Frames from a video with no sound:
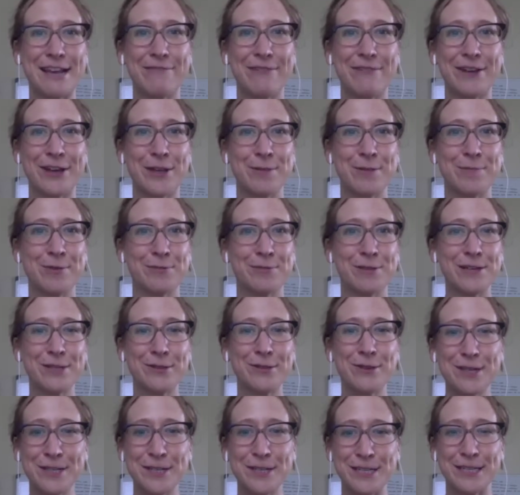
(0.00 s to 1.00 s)
valuable
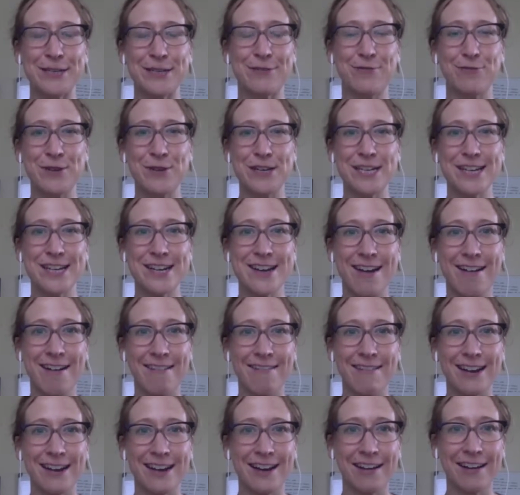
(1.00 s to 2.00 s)
resource, as if we didn't
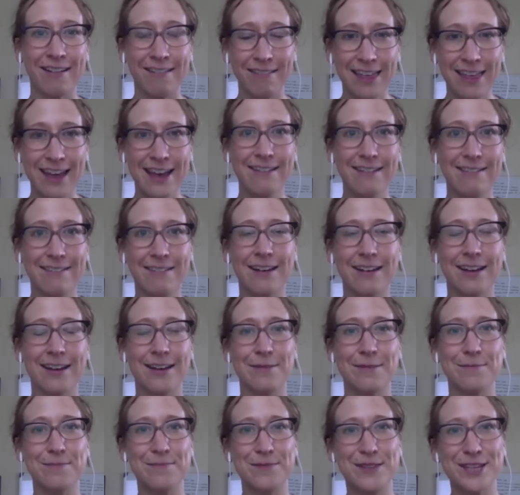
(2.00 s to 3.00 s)
already know that.
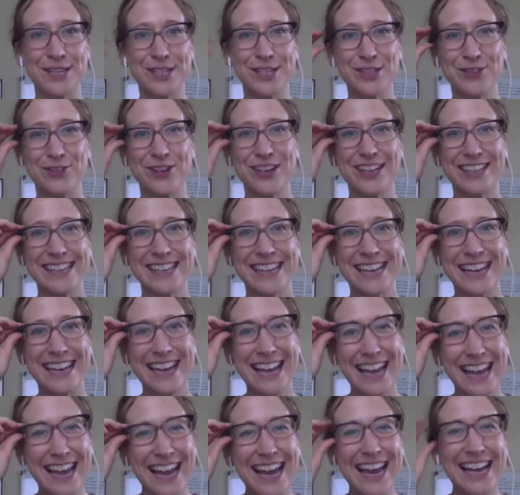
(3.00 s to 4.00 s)
It really
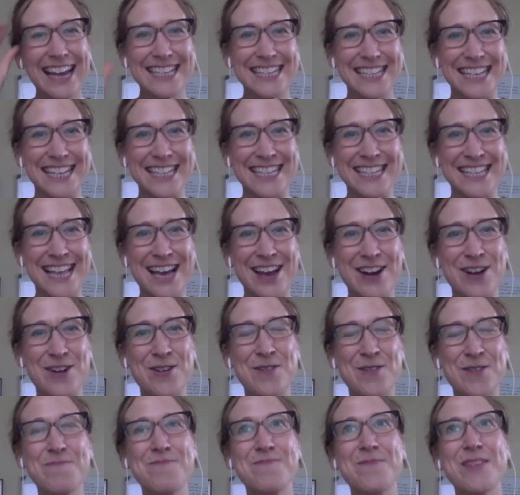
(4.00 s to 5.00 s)
sends that
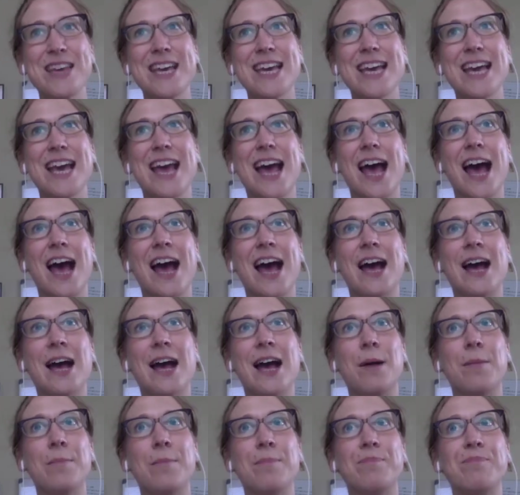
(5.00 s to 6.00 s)
home.
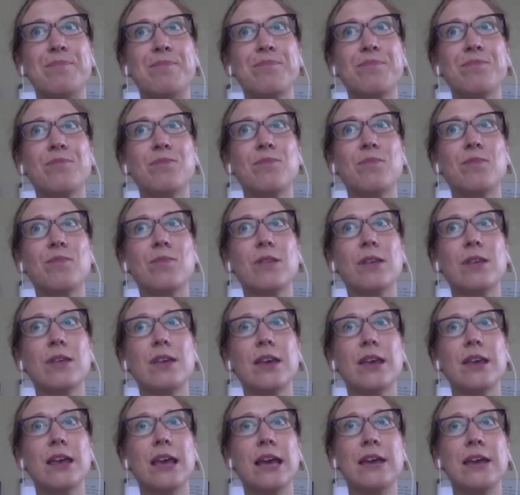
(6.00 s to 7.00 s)

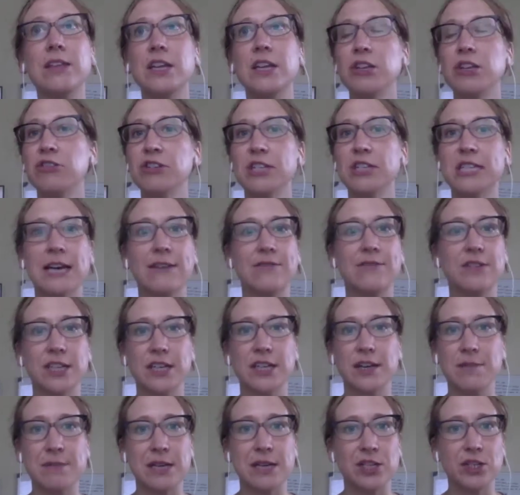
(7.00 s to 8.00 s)
And then you just have to
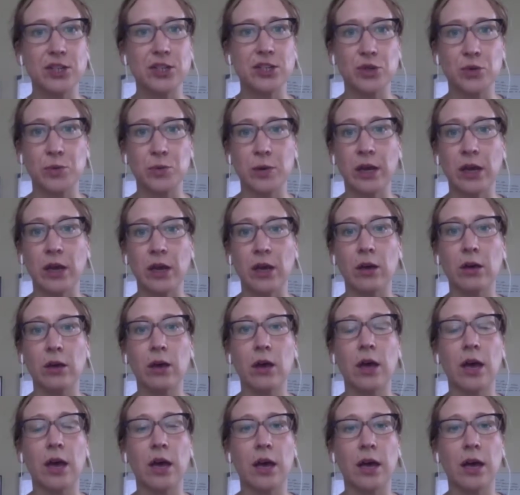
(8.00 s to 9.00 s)
commit to doing
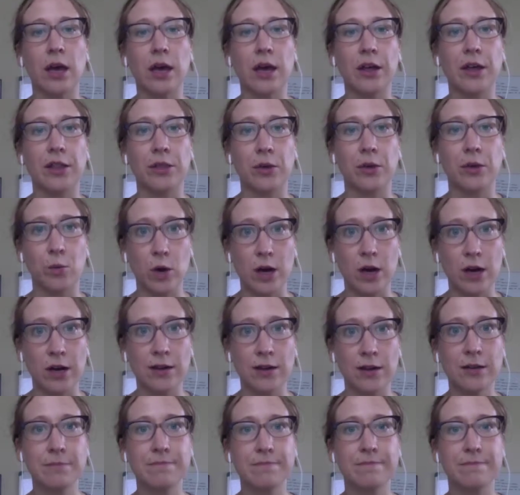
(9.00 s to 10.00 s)
the
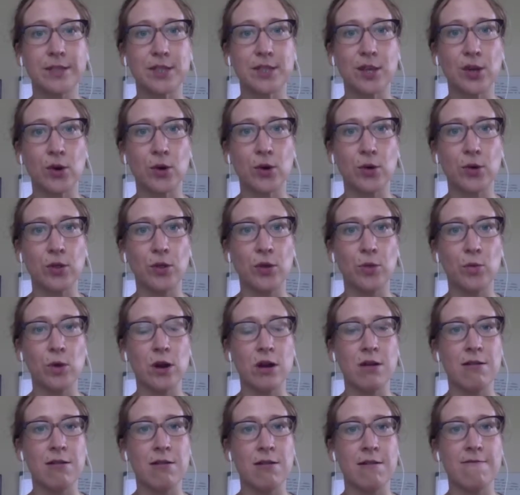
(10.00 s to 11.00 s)
work. So the
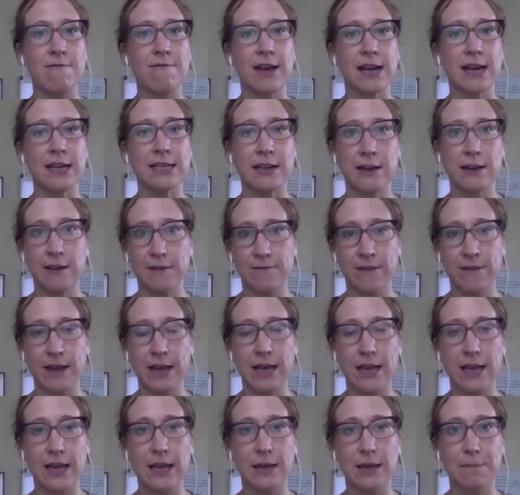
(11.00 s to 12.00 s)
work of
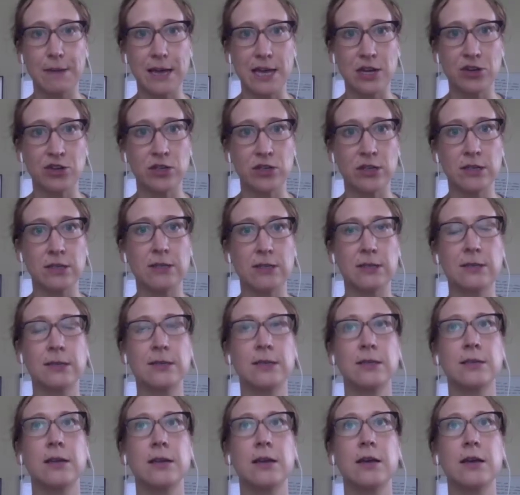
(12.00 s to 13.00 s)
identifying
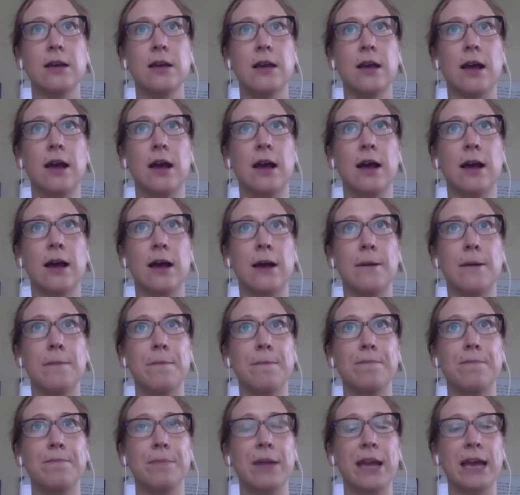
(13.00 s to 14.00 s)
patients,
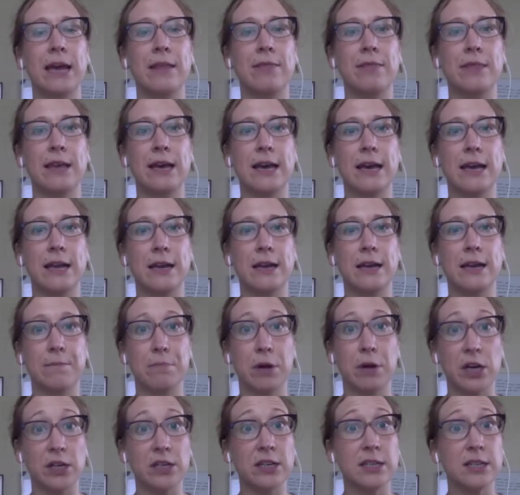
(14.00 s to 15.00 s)
and then
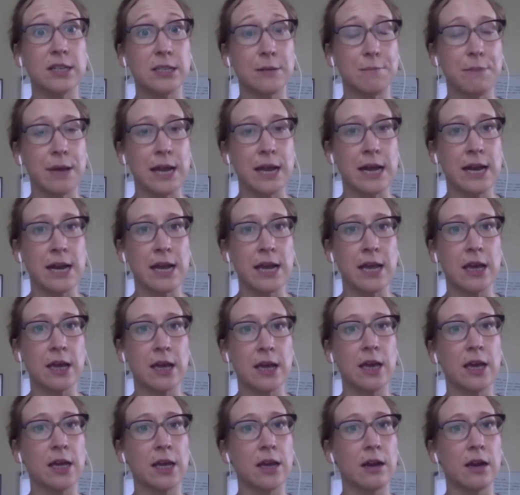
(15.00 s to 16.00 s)

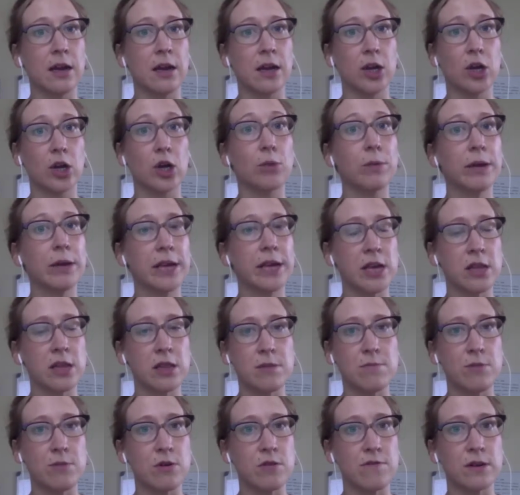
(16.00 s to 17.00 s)
participating in a
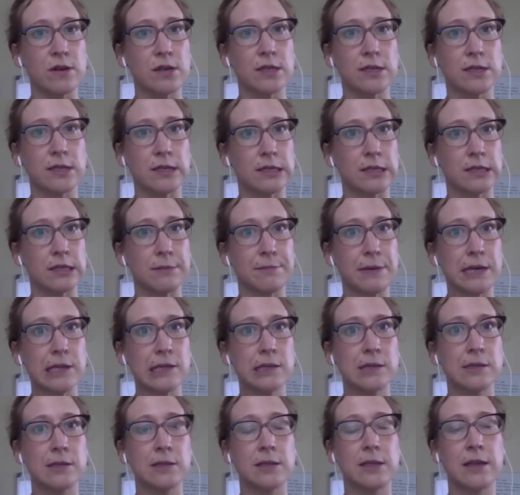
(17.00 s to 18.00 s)
curriculum over 6
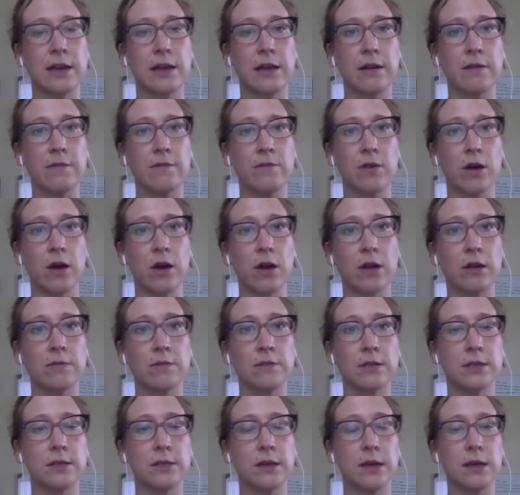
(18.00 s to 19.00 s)
months that
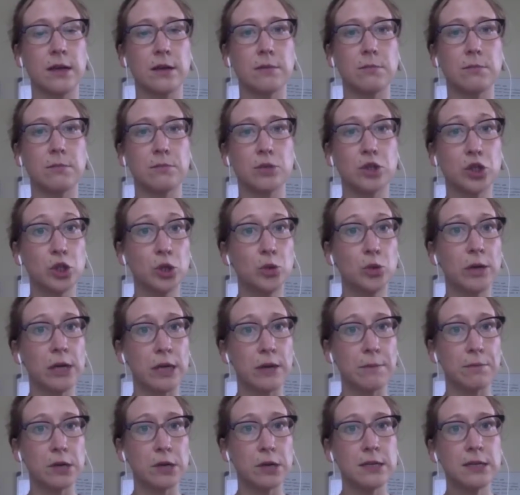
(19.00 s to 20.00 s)
involves 2
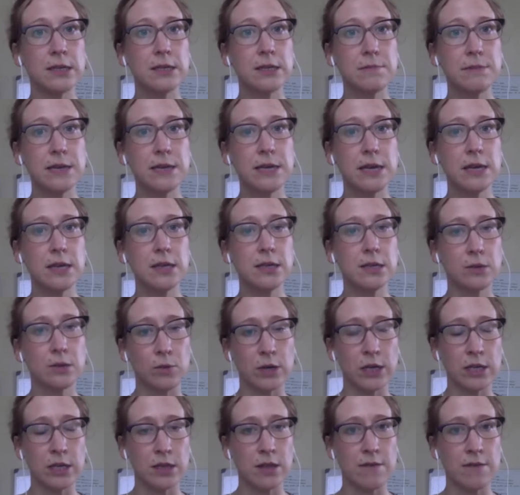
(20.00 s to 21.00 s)
in-person meetings,
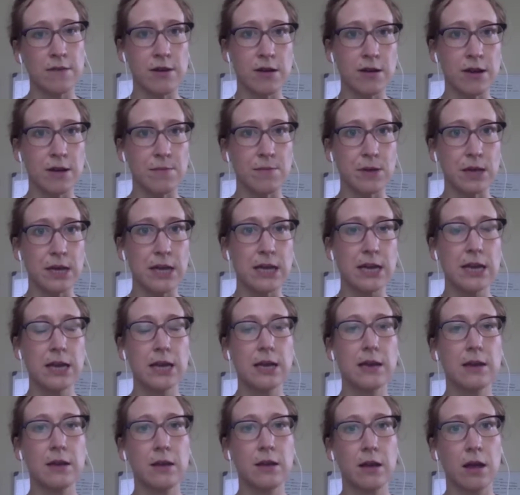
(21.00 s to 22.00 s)
1 at the very
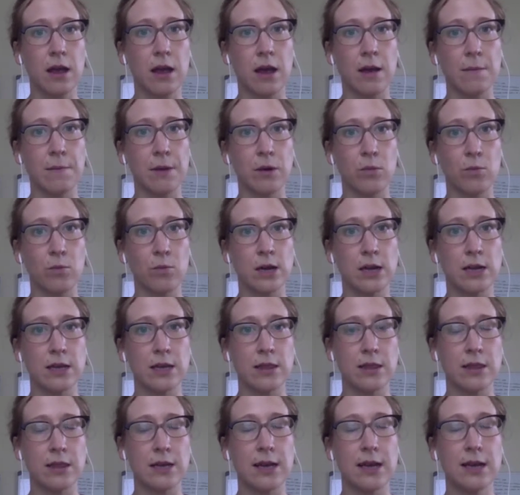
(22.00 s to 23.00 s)
beginning and 1 at
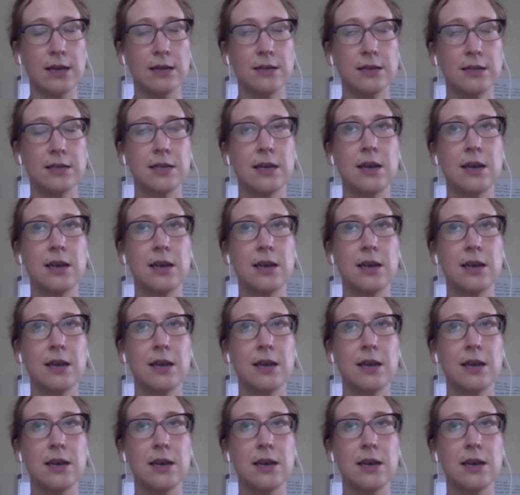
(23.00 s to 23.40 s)
the end.